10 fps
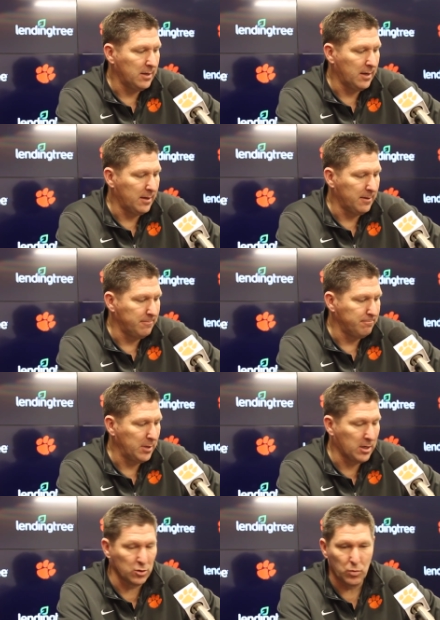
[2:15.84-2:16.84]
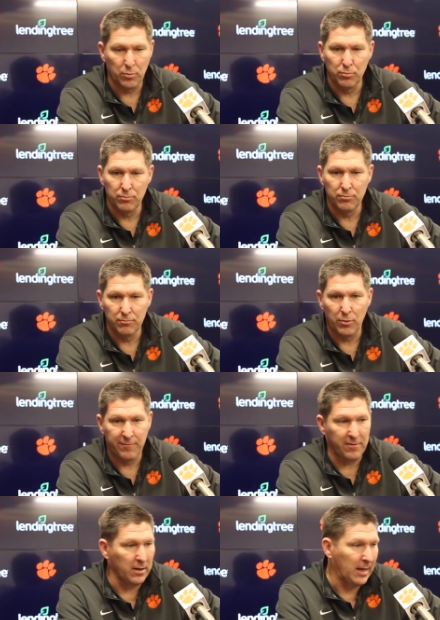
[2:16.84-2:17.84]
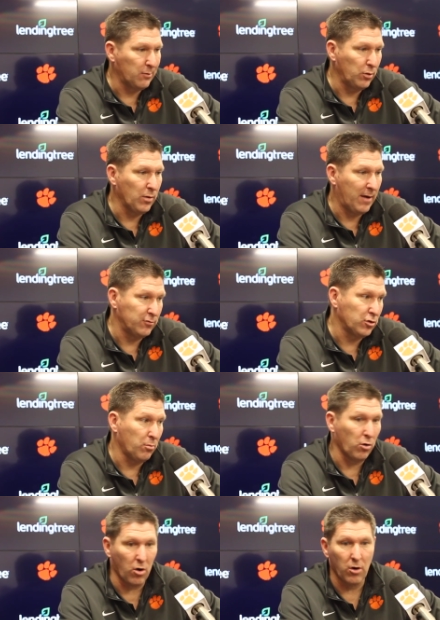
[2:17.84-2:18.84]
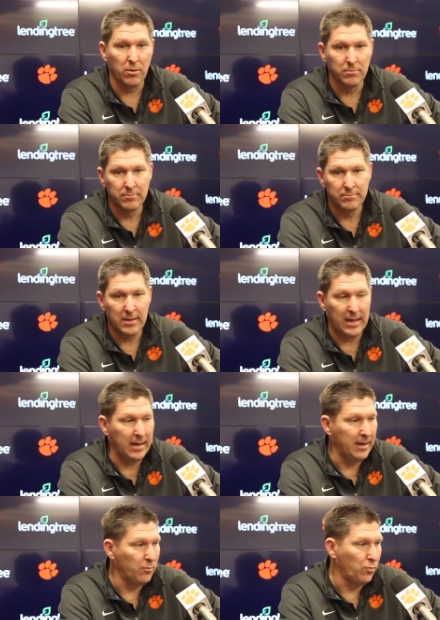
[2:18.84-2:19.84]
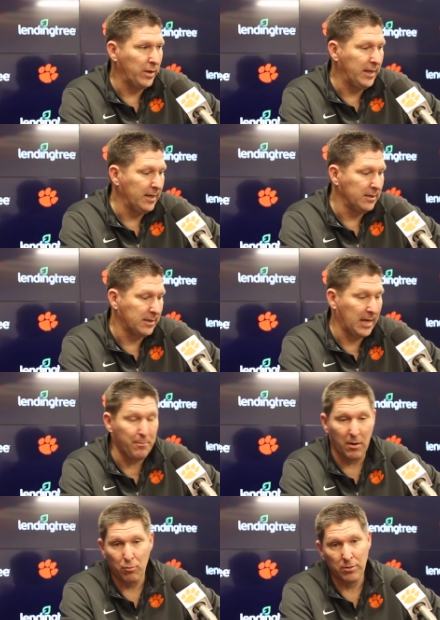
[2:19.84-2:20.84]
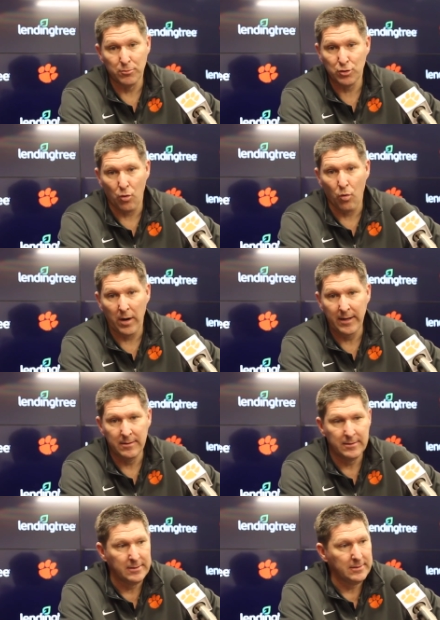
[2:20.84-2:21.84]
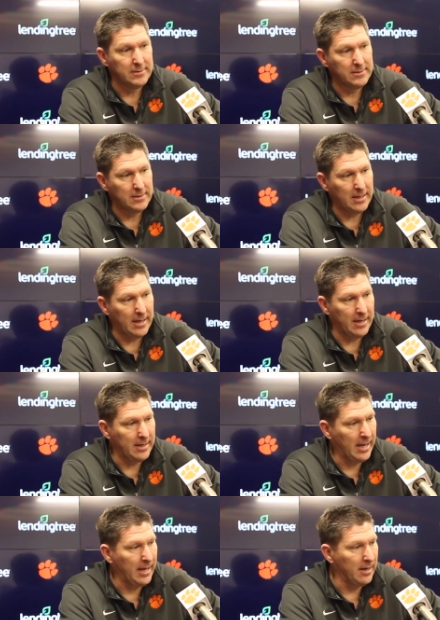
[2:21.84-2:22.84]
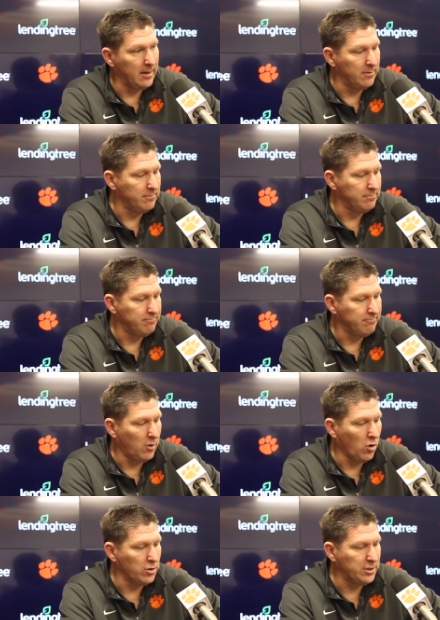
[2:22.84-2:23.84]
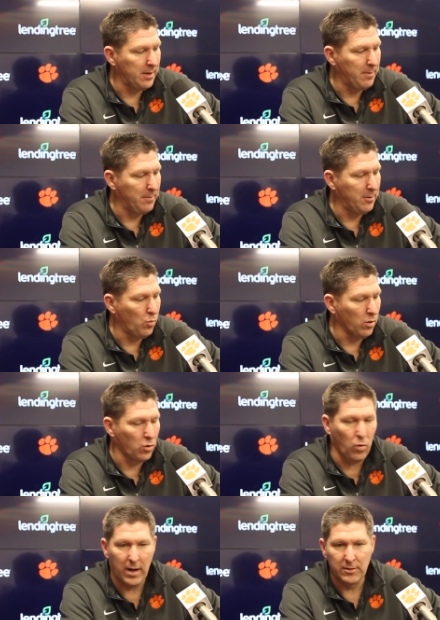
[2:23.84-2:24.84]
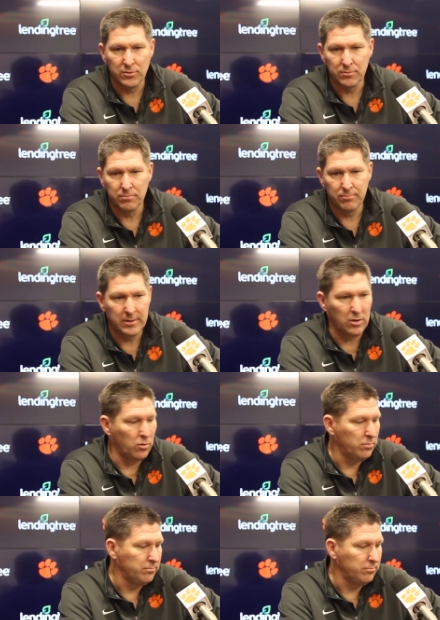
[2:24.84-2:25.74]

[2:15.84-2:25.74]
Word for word: um, because we, we felt like we were having trouble guarding him, and we needed to keep up with him scoring. And Ian and RJ maybe weren't quite as, you know,